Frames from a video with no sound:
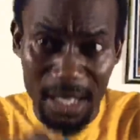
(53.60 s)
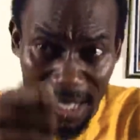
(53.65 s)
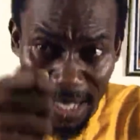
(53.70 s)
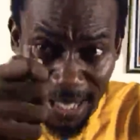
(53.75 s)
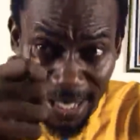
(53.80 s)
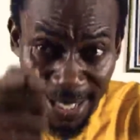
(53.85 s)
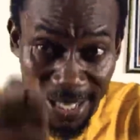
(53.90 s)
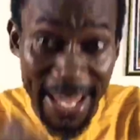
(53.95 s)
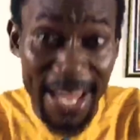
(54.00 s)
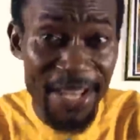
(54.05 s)

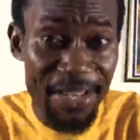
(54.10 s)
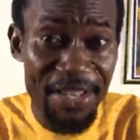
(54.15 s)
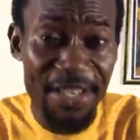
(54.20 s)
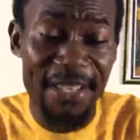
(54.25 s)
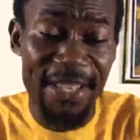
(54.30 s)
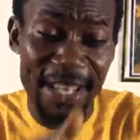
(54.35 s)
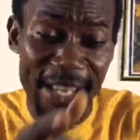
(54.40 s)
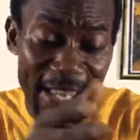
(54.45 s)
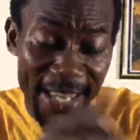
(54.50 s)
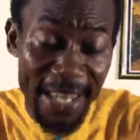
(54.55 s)

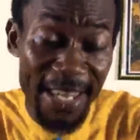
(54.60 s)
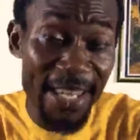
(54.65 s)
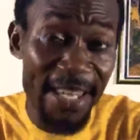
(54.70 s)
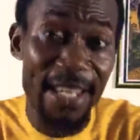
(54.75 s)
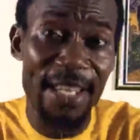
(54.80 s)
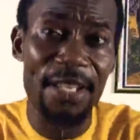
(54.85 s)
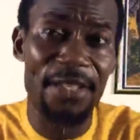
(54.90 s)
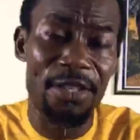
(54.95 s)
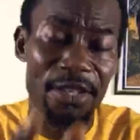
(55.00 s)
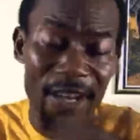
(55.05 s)
engages the
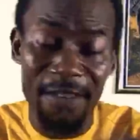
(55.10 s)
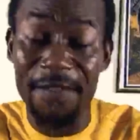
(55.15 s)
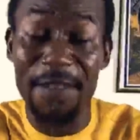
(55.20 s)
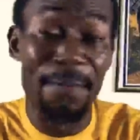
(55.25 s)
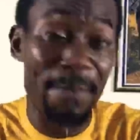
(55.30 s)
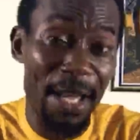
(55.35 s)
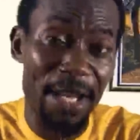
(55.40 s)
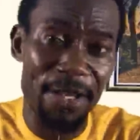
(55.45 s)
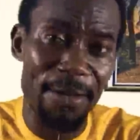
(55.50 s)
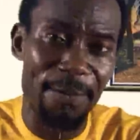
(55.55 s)
keys of the
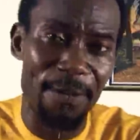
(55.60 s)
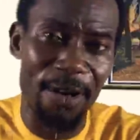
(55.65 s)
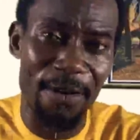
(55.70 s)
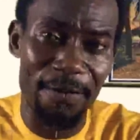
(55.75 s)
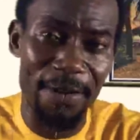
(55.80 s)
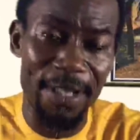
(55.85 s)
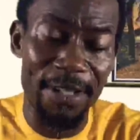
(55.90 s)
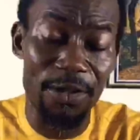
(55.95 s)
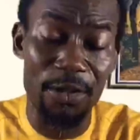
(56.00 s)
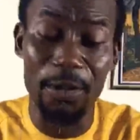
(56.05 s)
major
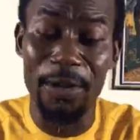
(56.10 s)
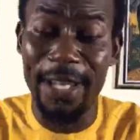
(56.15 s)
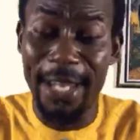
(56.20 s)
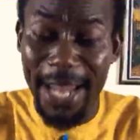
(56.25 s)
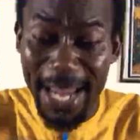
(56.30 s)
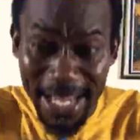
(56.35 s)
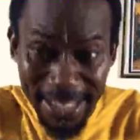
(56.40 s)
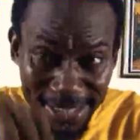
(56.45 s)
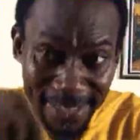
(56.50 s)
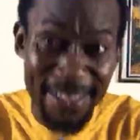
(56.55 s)
prophets to
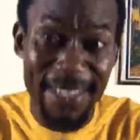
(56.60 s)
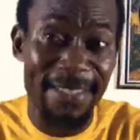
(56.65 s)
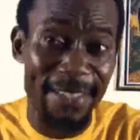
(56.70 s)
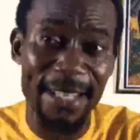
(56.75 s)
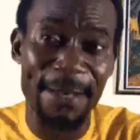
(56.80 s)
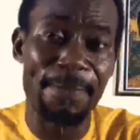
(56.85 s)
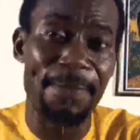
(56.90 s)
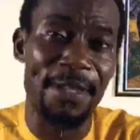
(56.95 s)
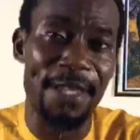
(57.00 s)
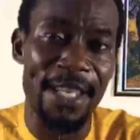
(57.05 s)
get the
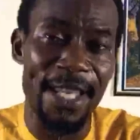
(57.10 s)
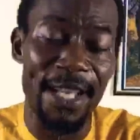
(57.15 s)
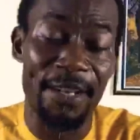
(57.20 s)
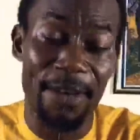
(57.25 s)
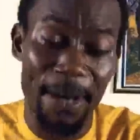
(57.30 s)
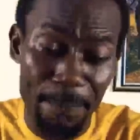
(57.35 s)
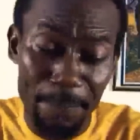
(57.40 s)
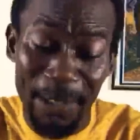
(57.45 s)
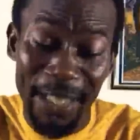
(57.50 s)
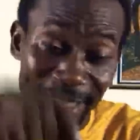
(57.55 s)
same thing,
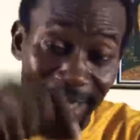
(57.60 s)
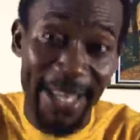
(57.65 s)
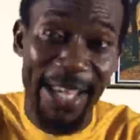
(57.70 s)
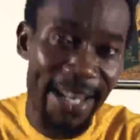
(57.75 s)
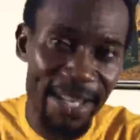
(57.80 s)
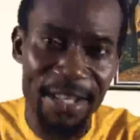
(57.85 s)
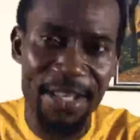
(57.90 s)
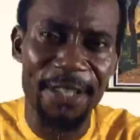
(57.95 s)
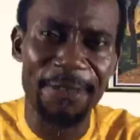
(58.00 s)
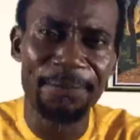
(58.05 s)

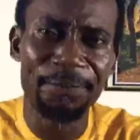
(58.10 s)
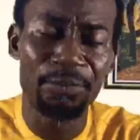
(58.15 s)
replicate,